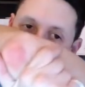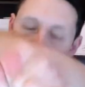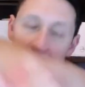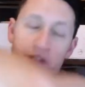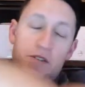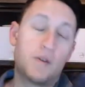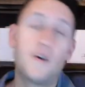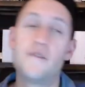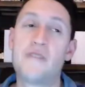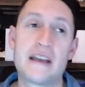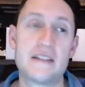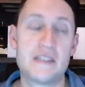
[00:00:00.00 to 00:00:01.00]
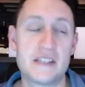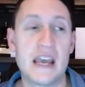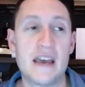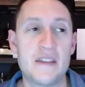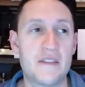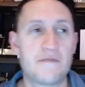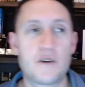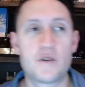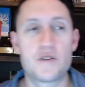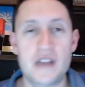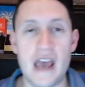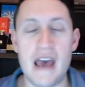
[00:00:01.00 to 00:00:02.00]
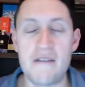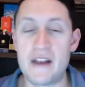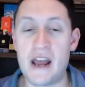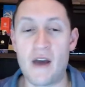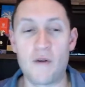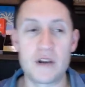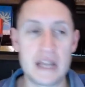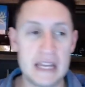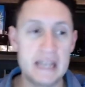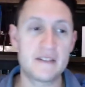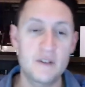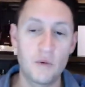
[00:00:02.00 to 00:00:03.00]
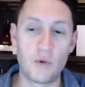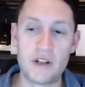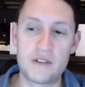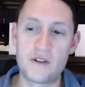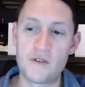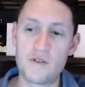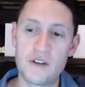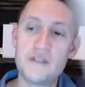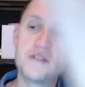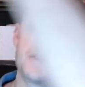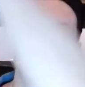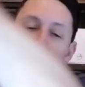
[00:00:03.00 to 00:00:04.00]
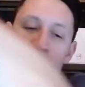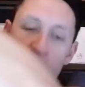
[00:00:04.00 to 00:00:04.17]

I just don't know if I can stand the first half an hour to get to what it's turned into, you